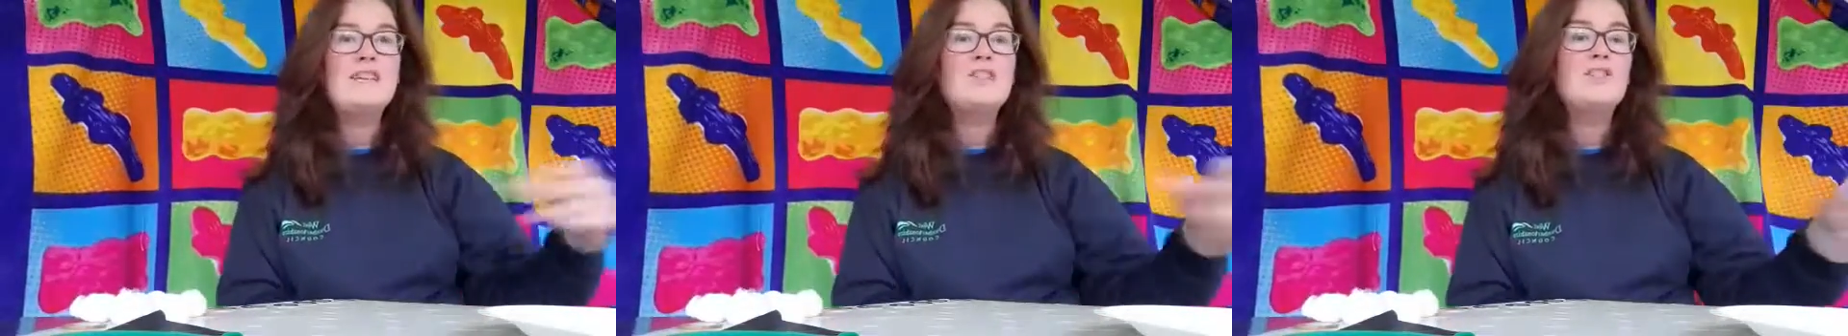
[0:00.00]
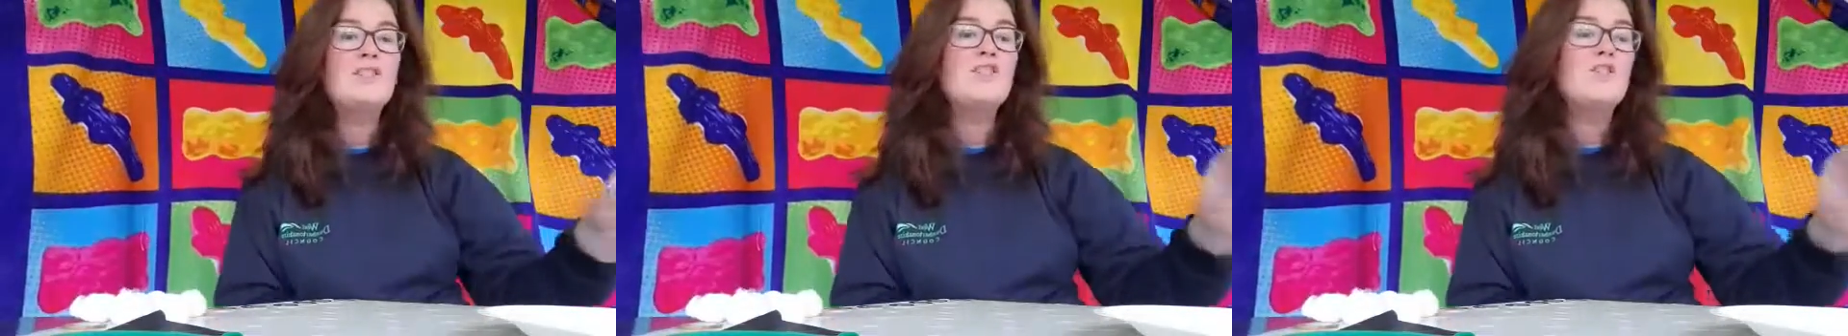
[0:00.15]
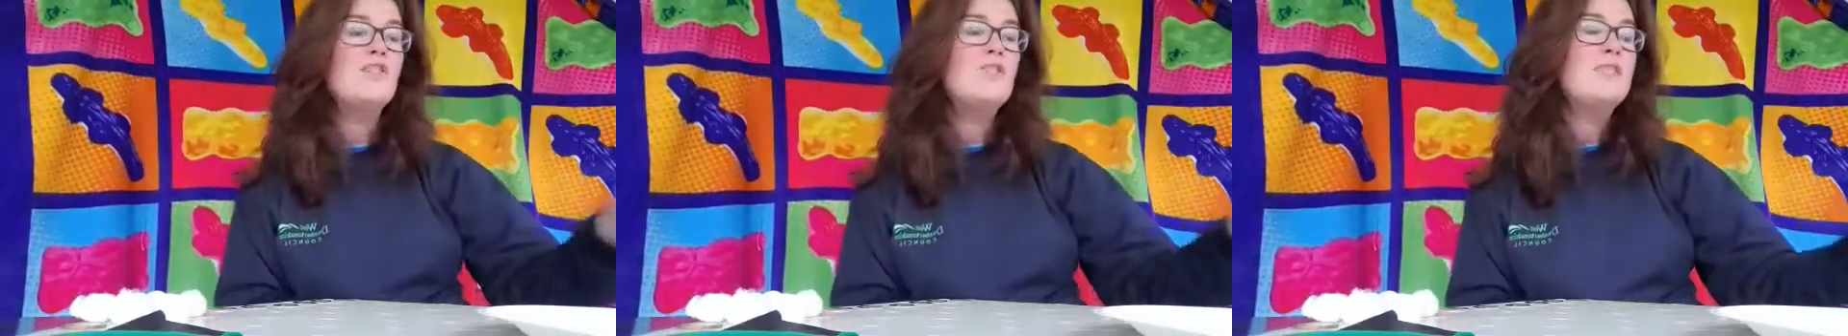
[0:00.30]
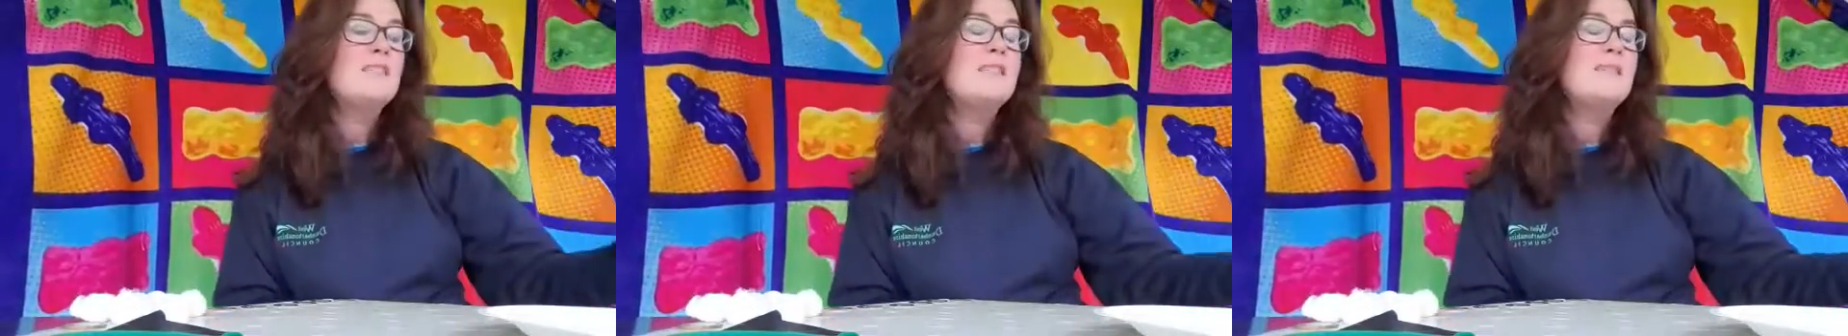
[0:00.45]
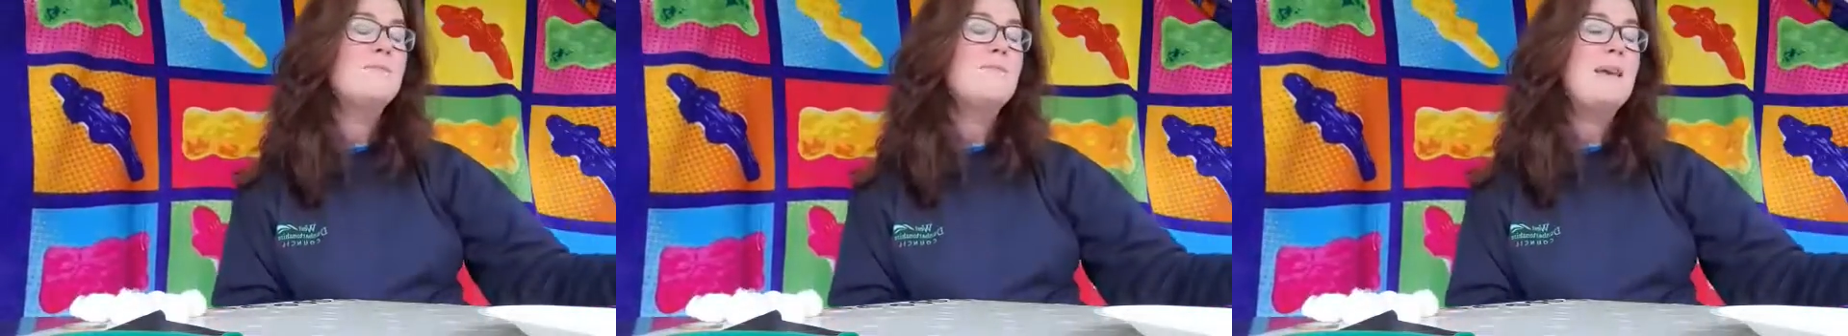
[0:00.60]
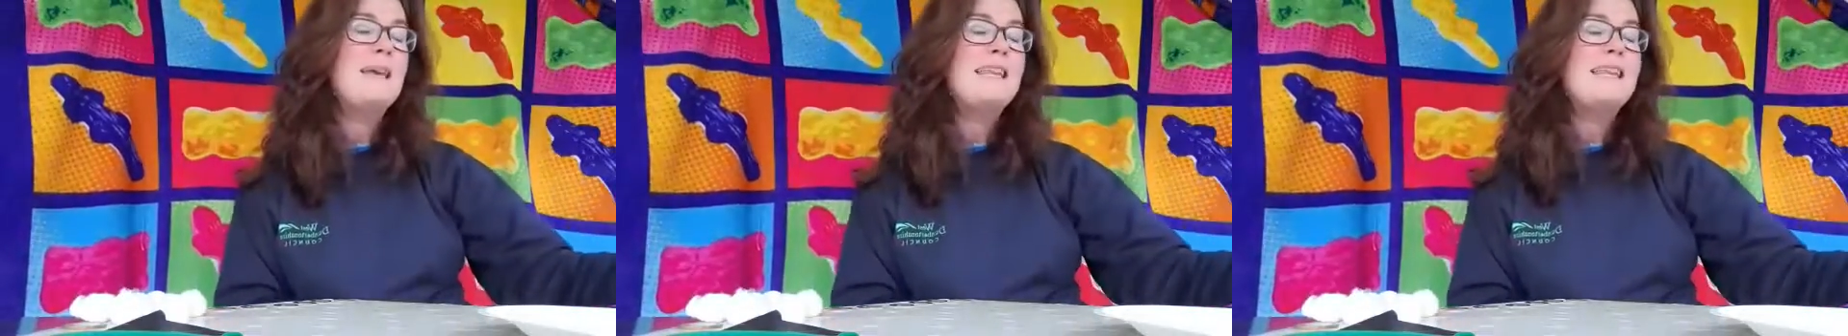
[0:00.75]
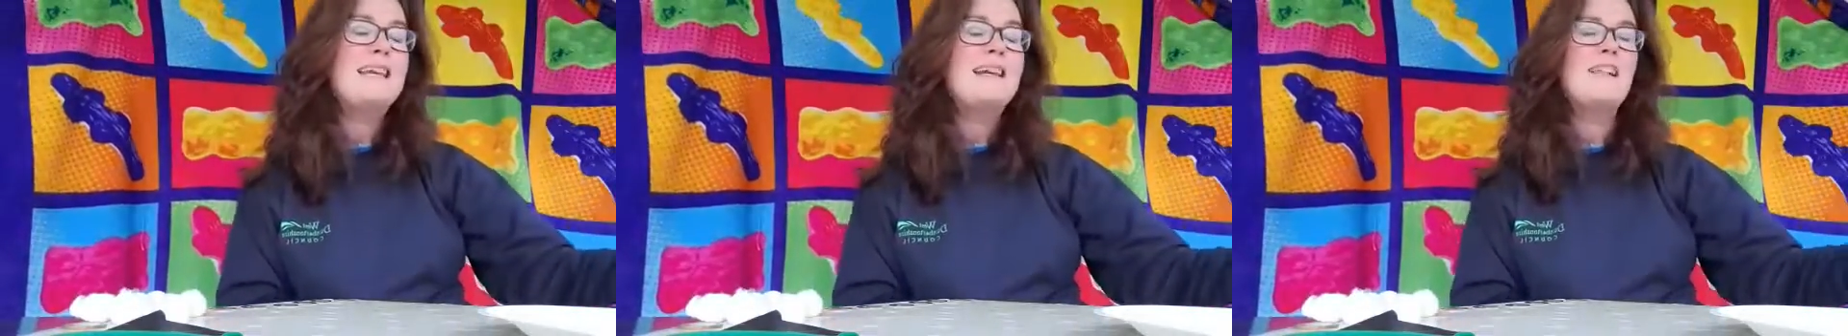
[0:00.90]
just use as
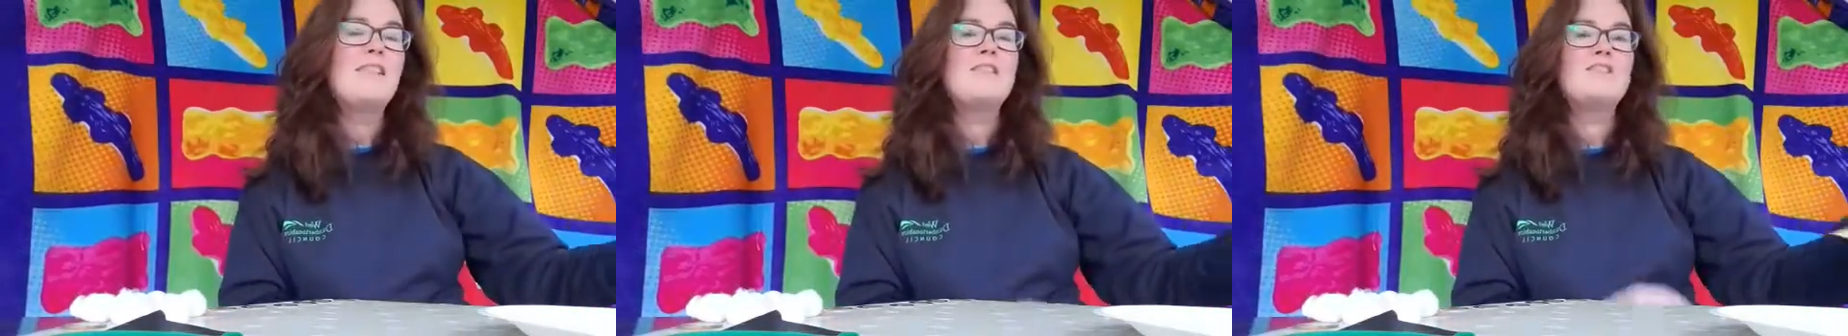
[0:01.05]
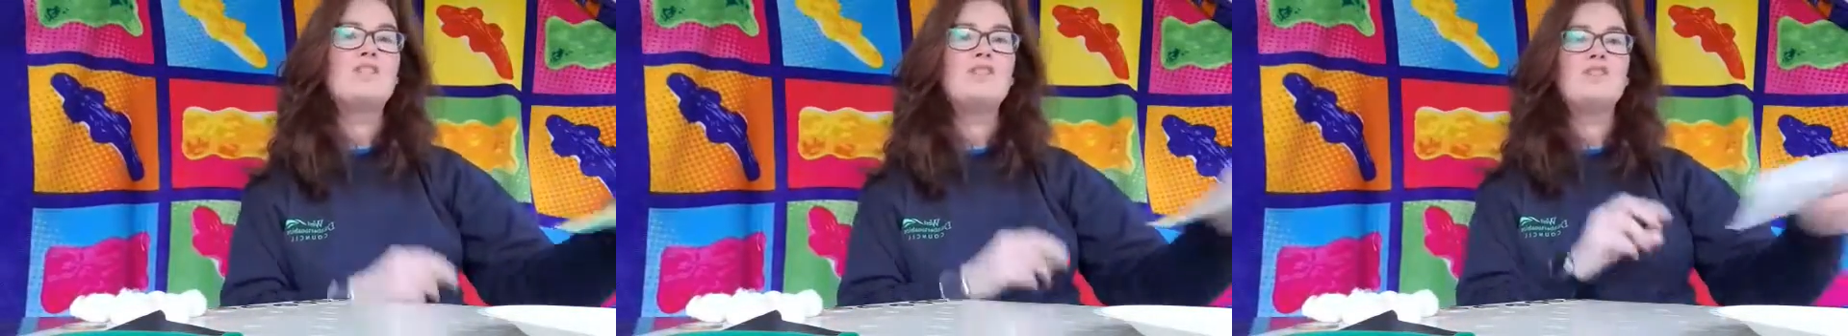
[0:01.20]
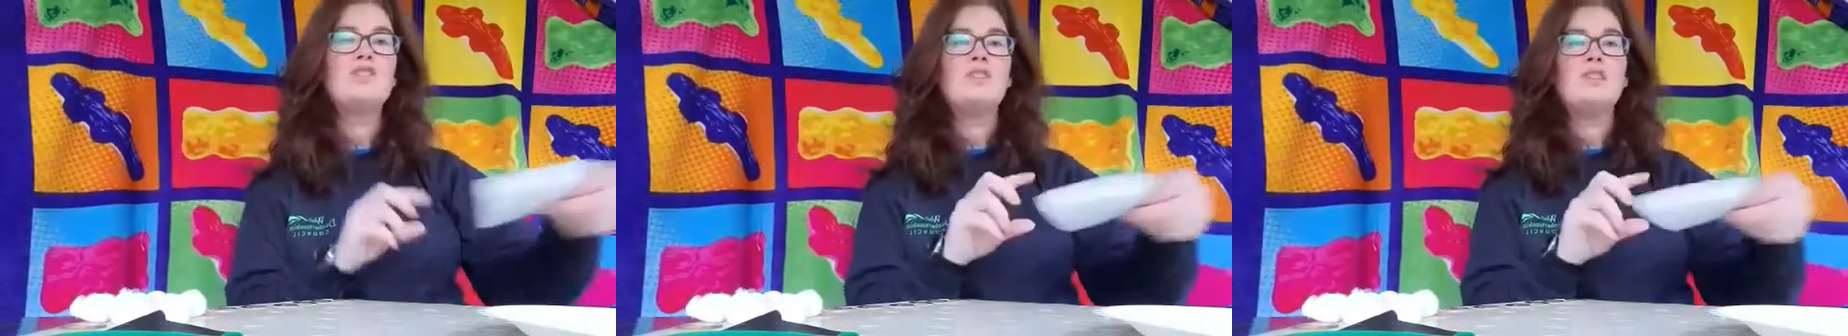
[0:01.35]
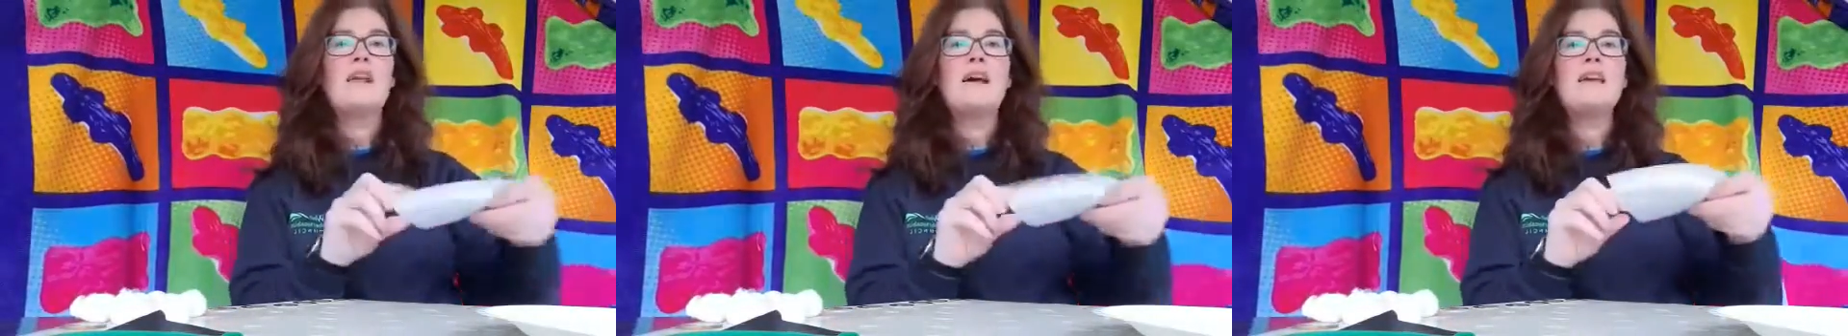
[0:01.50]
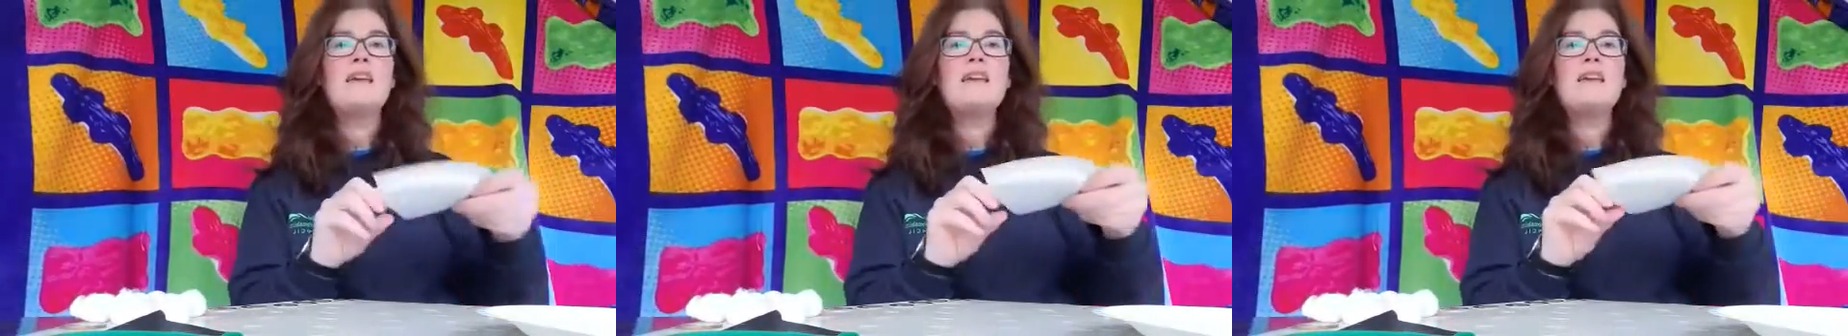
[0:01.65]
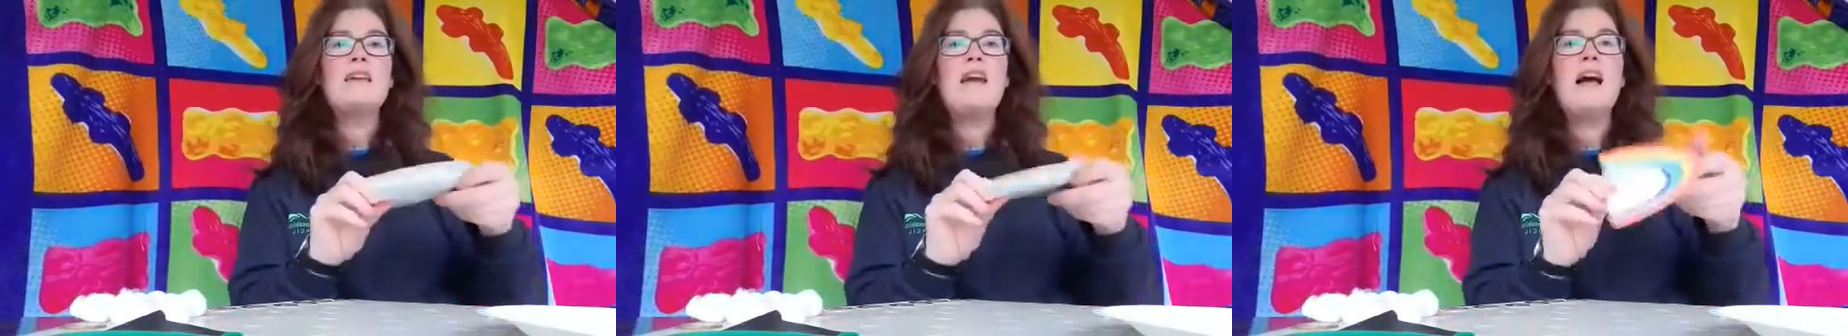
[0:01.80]
many colours as you like.